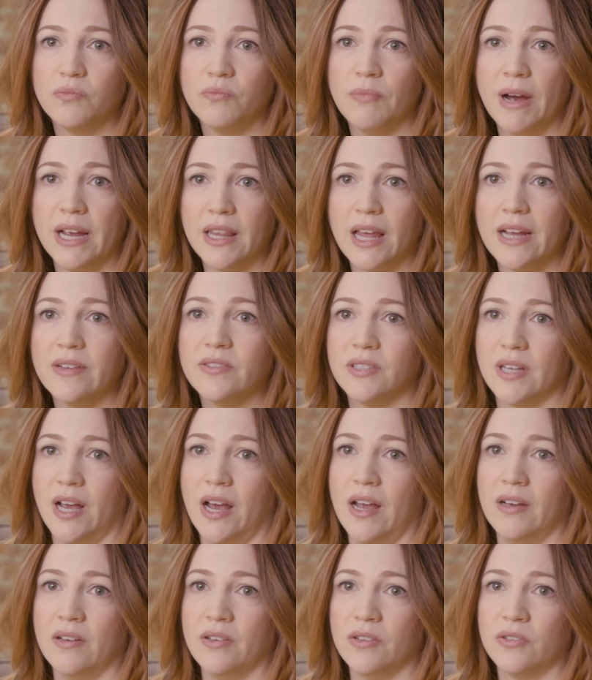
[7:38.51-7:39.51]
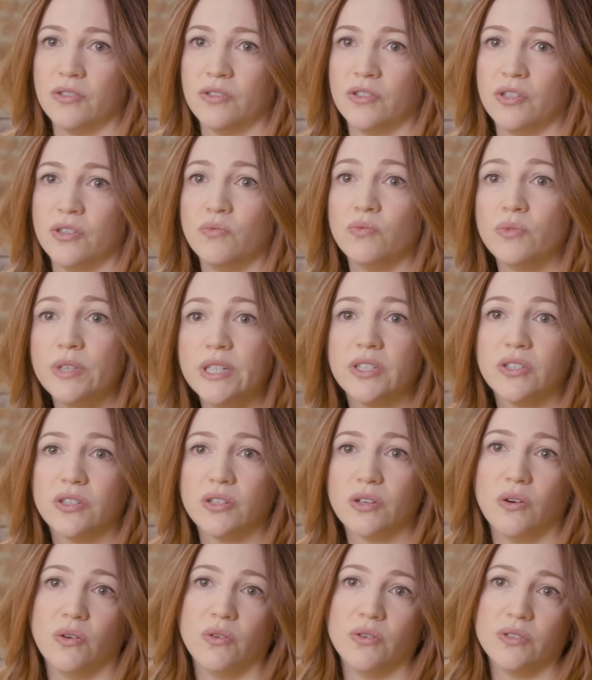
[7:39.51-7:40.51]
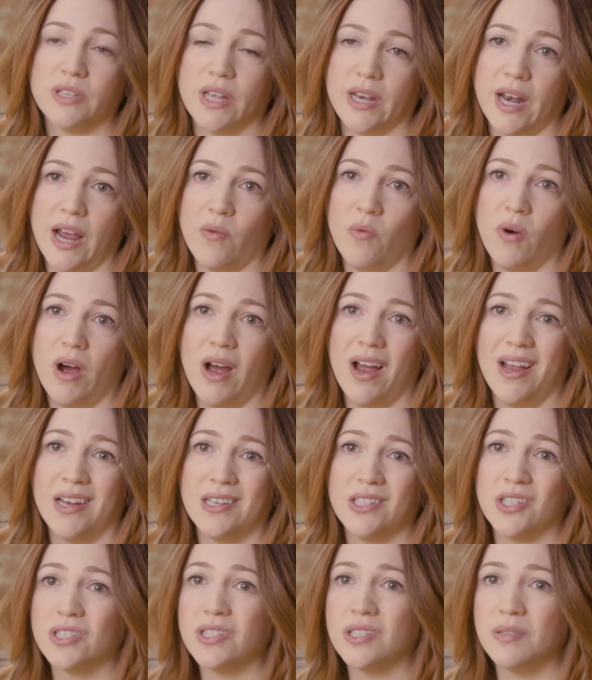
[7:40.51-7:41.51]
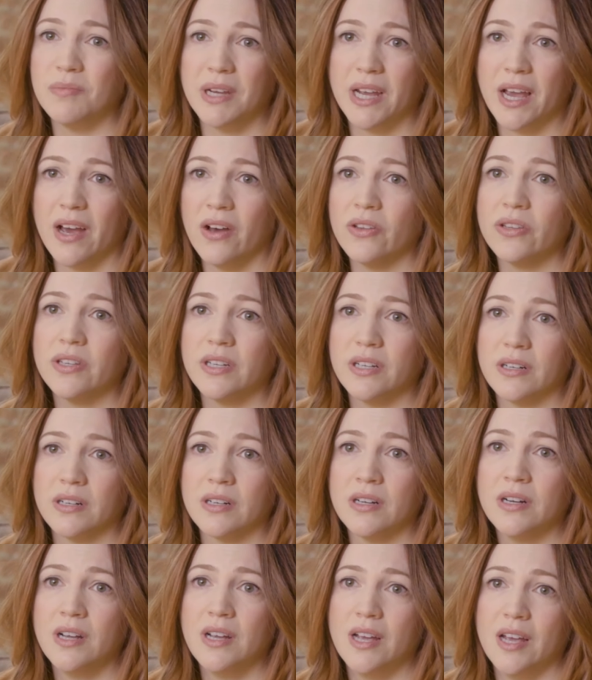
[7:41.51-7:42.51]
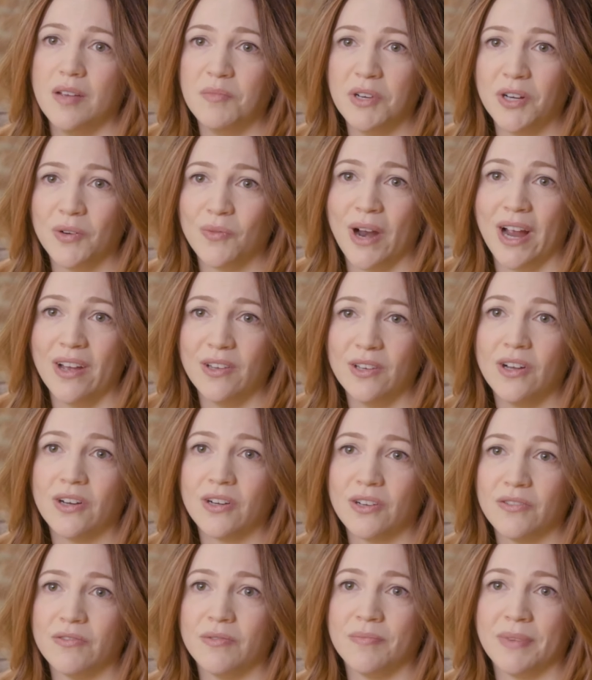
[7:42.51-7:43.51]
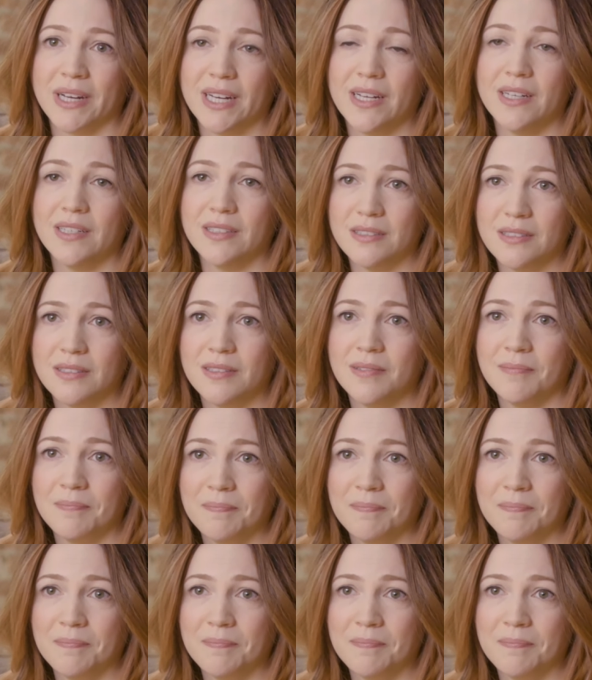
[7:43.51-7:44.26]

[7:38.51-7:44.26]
my lifestyle to reach the goals that I want and just to be healthier and be around longer for my kids.